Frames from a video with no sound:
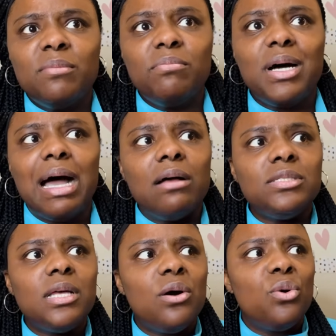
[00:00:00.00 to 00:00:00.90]
But
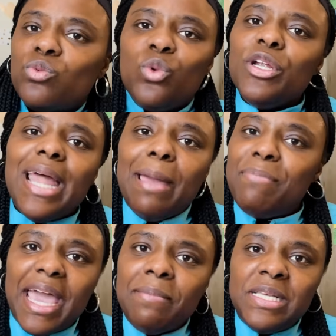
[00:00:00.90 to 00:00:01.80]
also, we're
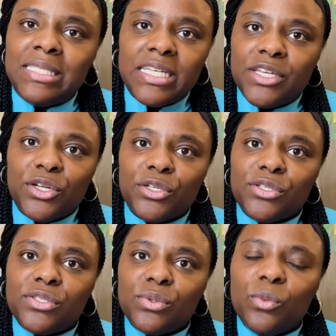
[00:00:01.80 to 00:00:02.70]
not babysitters.